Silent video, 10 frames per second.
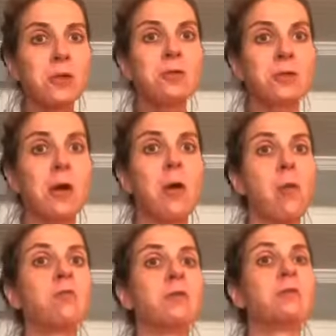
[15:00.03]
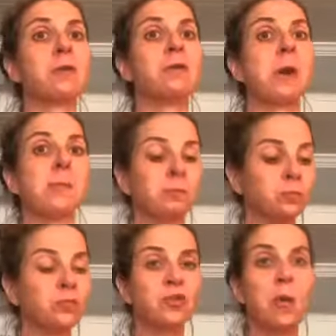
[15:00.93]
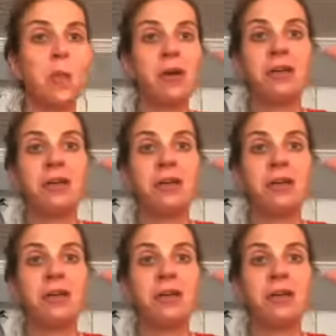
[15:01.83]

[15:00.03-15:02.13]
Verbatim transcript: literally all over me right now. It's on my